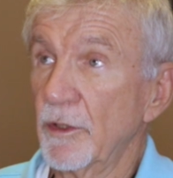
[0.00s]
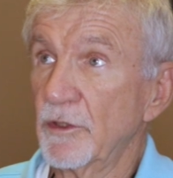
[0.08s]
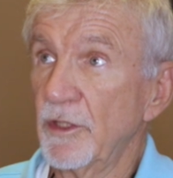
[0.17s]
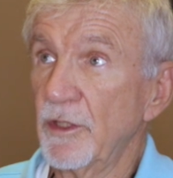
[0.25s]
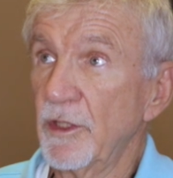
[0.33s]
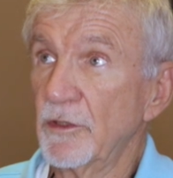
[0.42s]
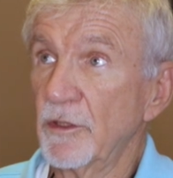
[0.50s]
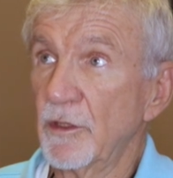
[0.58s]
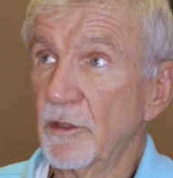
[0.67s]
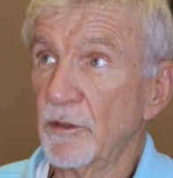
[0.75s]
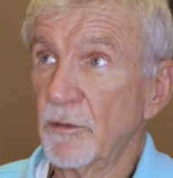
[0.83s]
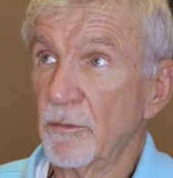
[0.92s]
see these are
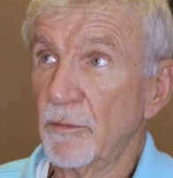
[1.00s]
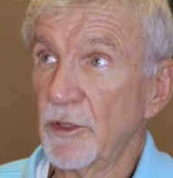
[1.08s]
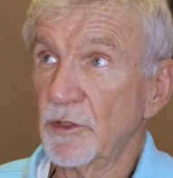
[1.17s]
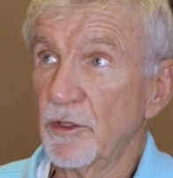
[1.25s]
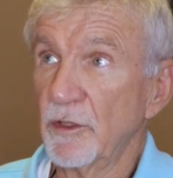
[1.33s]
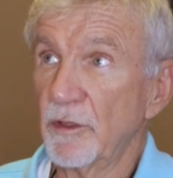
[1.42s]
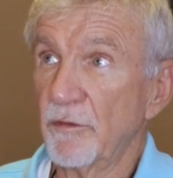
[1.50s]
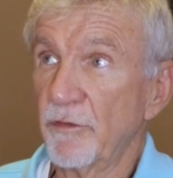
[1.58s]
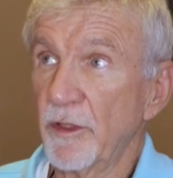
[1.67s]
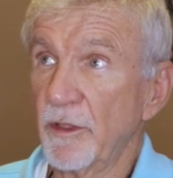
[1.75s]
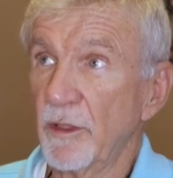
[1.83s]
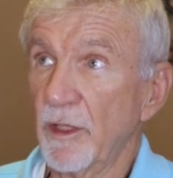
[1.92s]
the Michelin
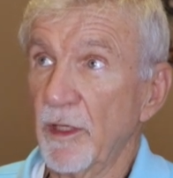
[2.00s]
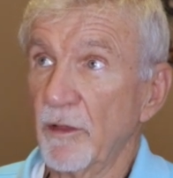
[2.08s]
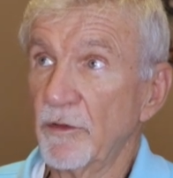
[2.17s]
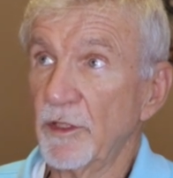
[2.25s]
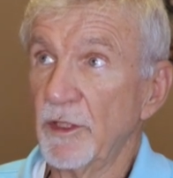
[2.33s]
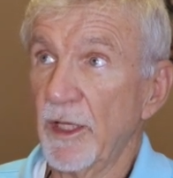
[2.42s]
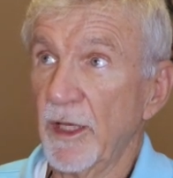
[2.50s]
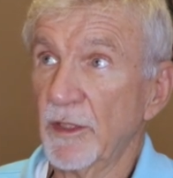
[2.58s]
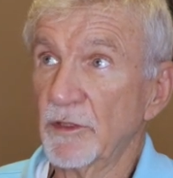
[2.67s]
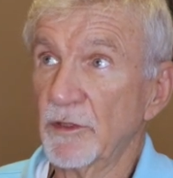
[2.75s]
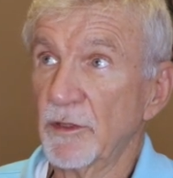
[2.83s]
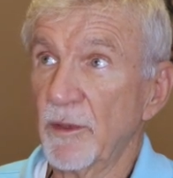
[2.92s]
Defender
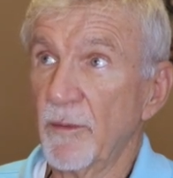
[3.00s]
LTX,